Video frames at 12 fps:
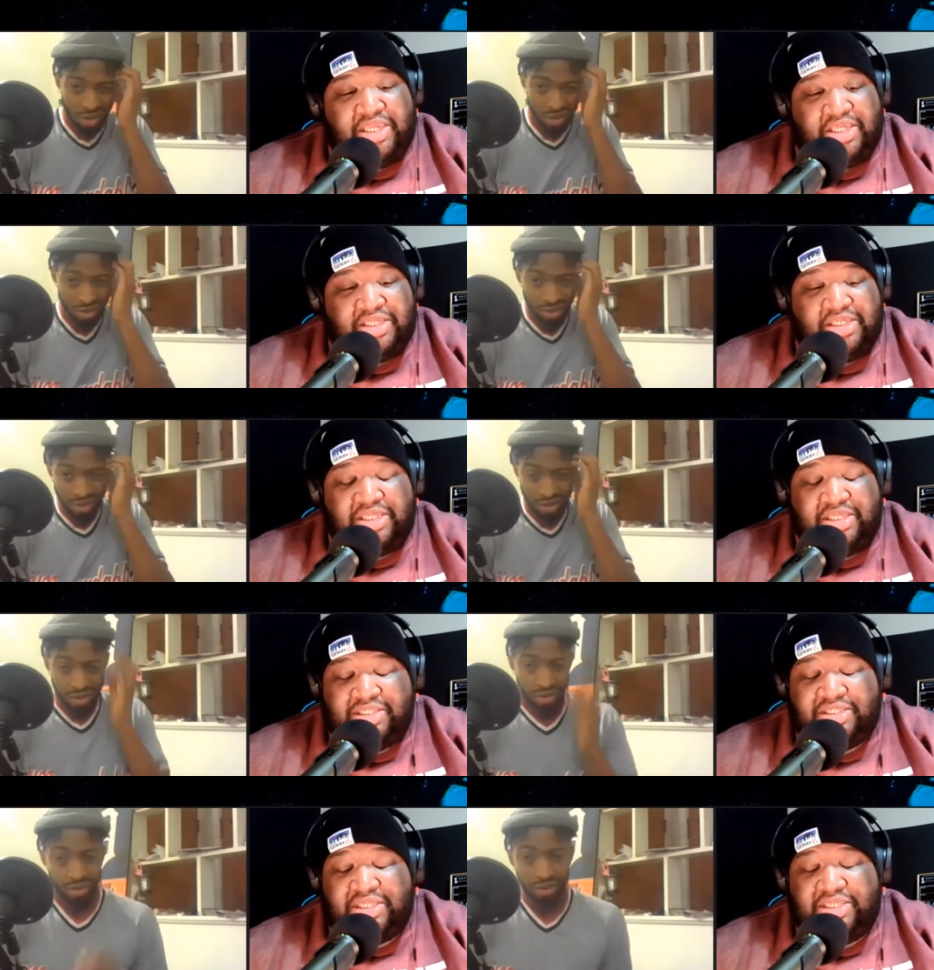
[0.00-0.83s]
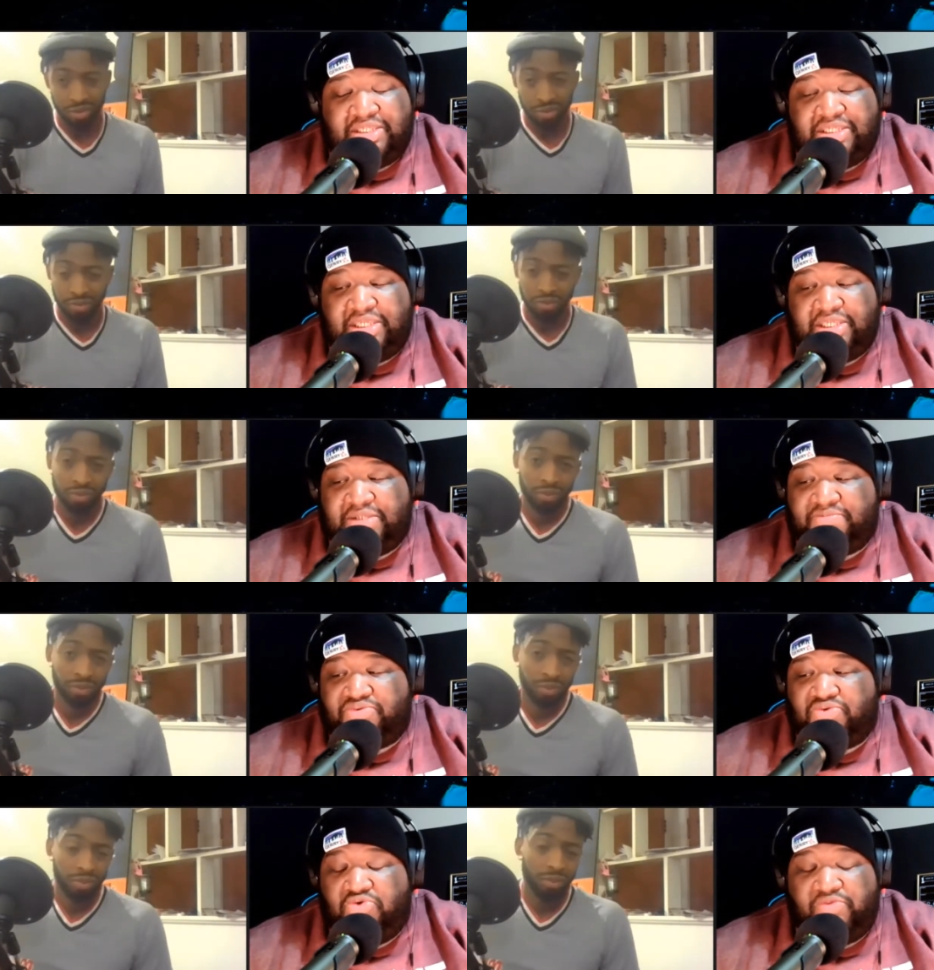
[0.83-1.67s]
Speaker 1: he's
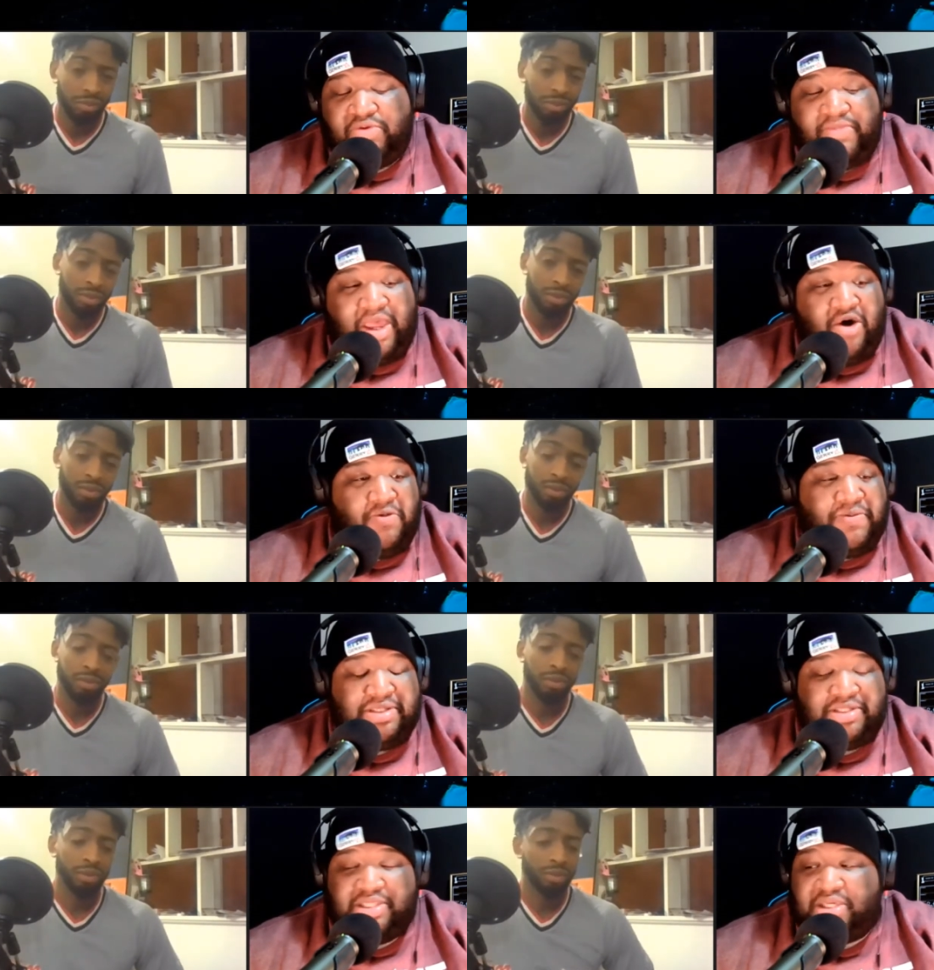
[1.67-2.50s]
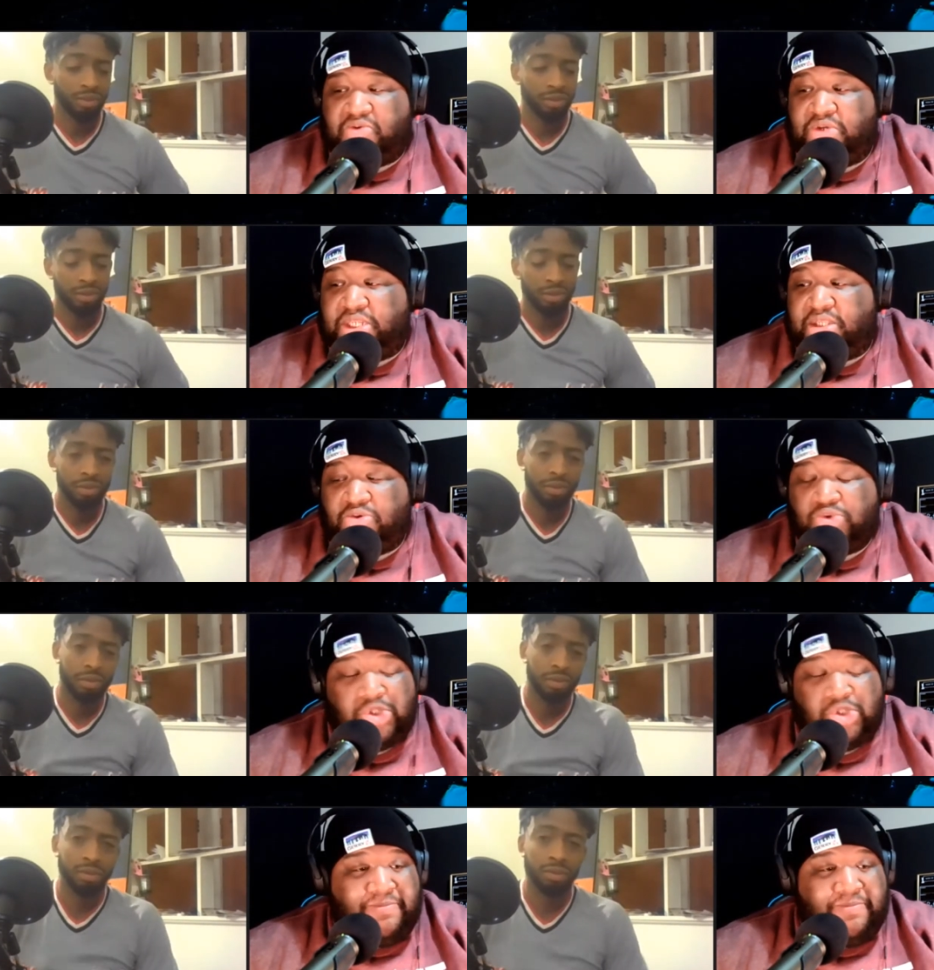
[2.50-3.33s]
improving, man. I hope he stick with it, no
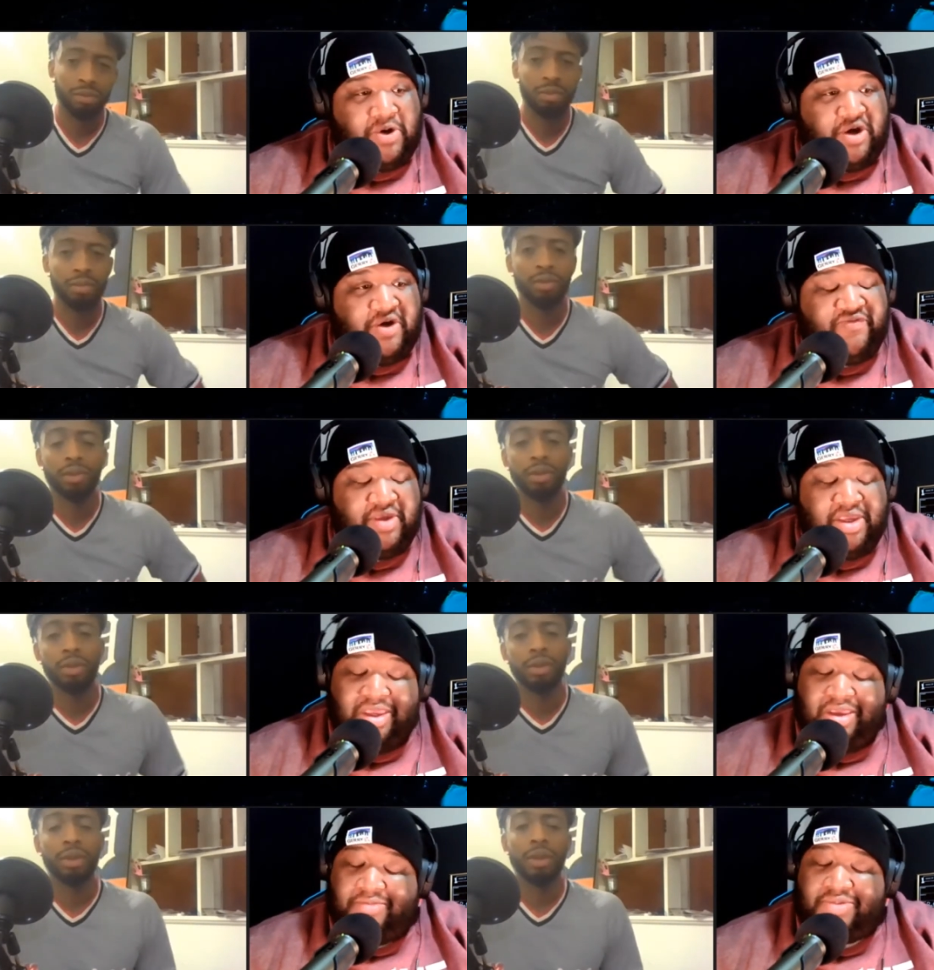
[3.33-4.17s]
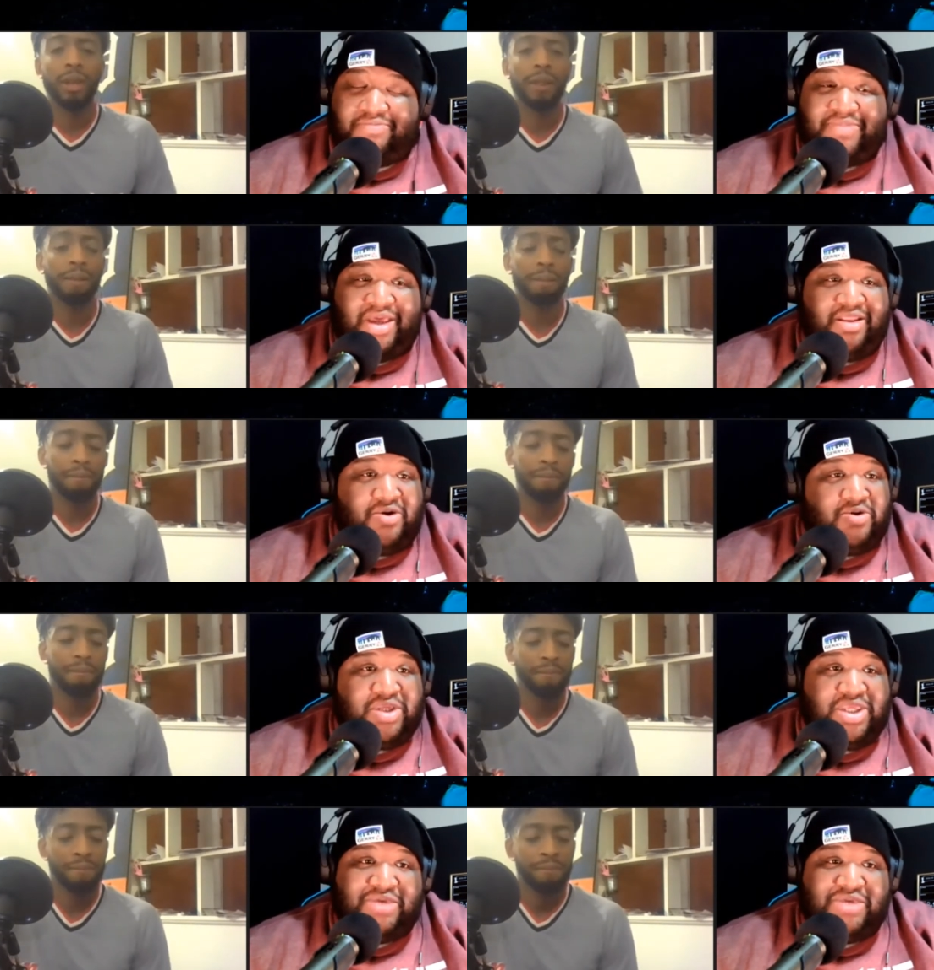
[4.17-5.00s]
drop-off. But Mello, he
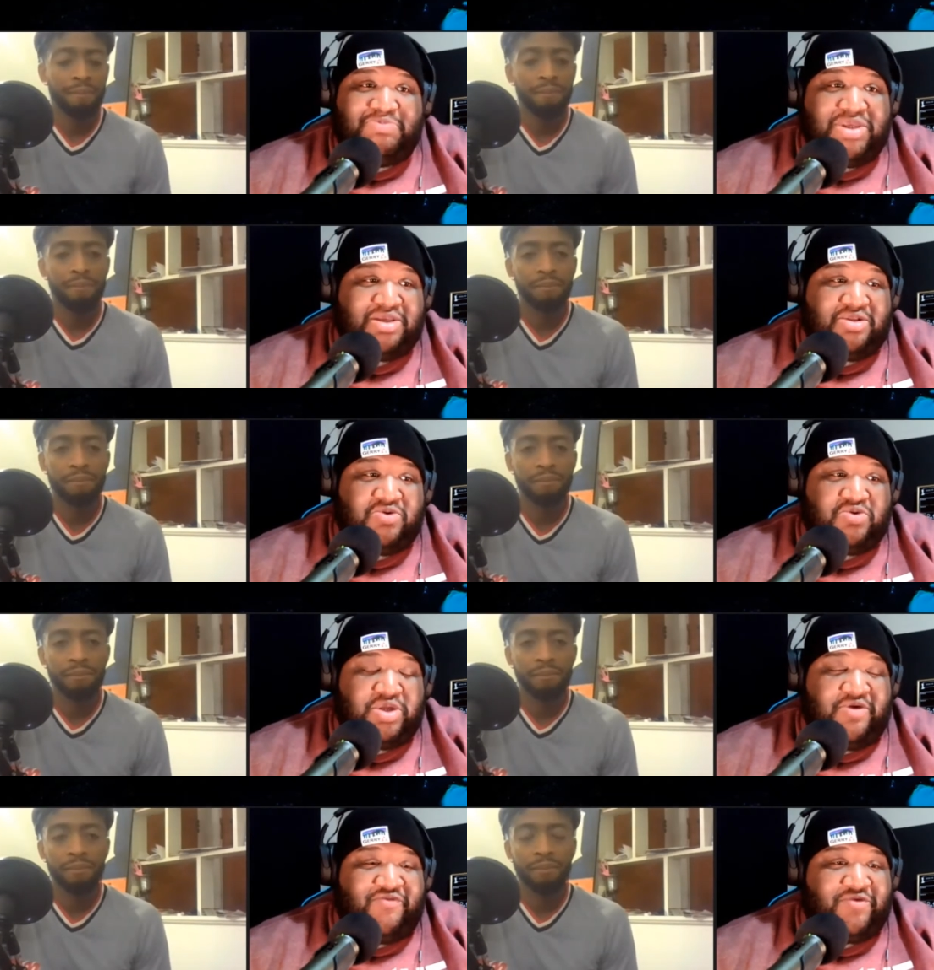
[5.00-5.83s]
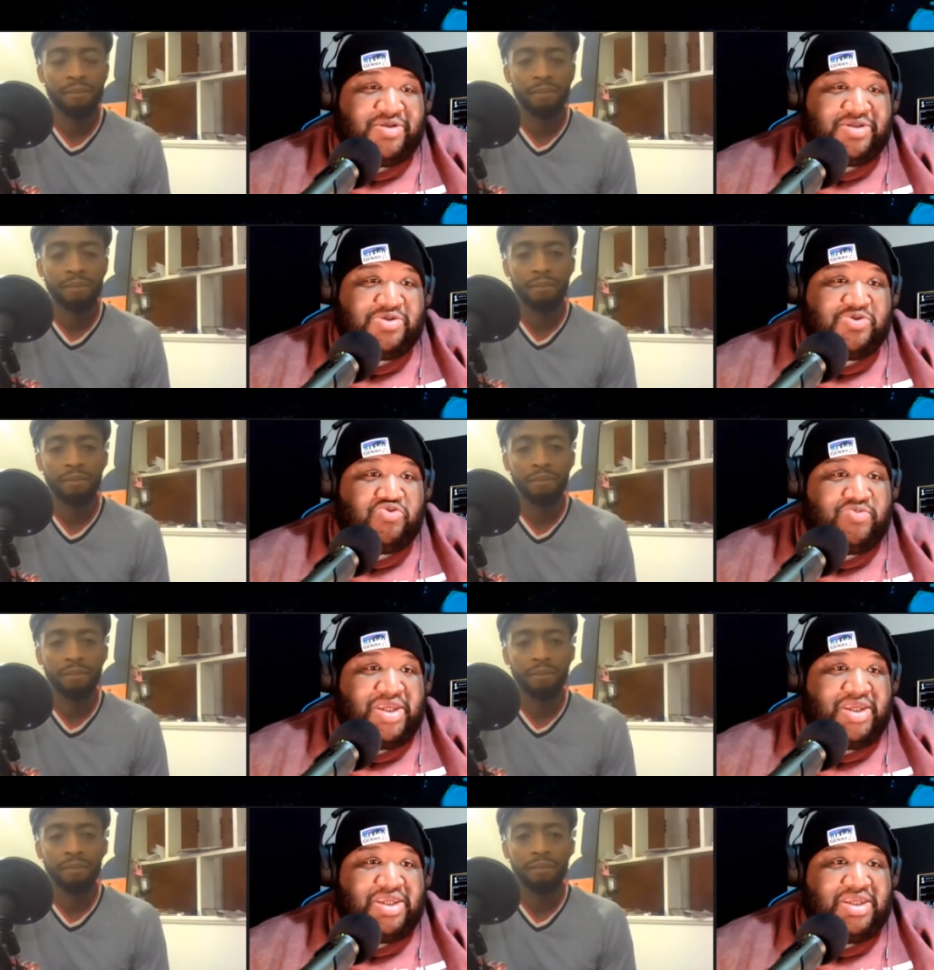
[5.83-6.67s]
can be a little different too, man.
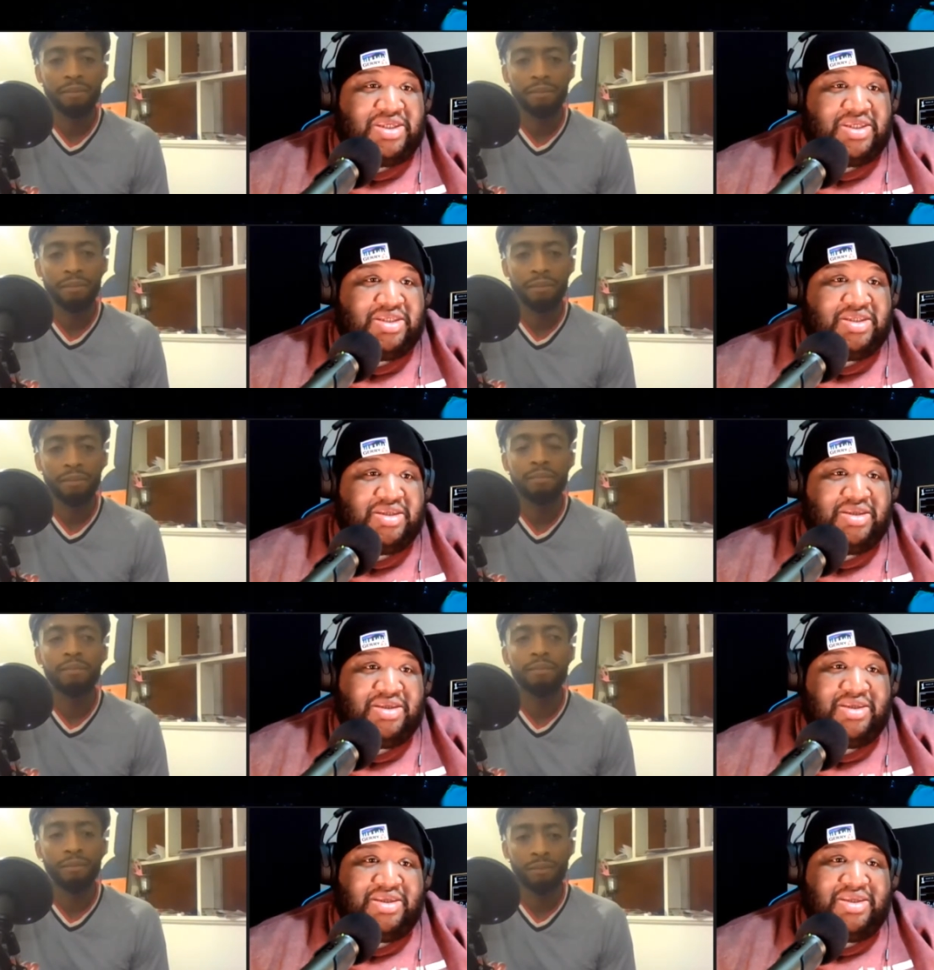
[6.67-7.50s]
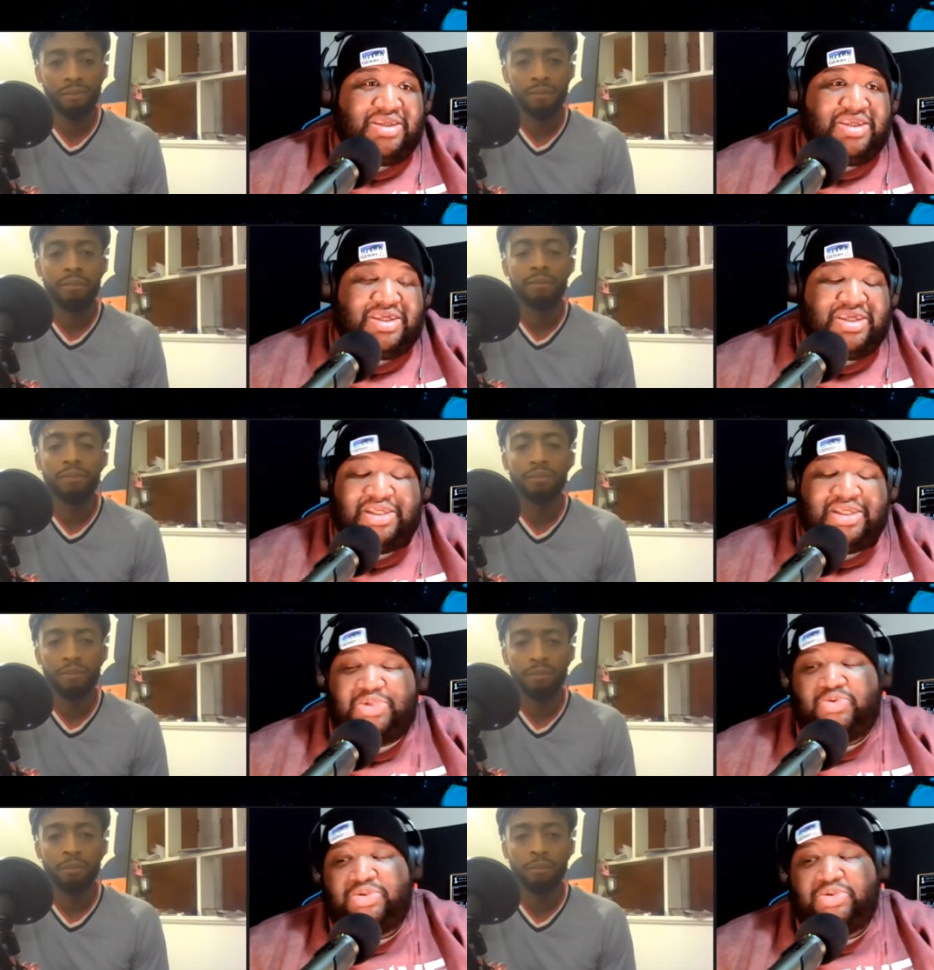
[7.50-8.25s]
He can hit you with some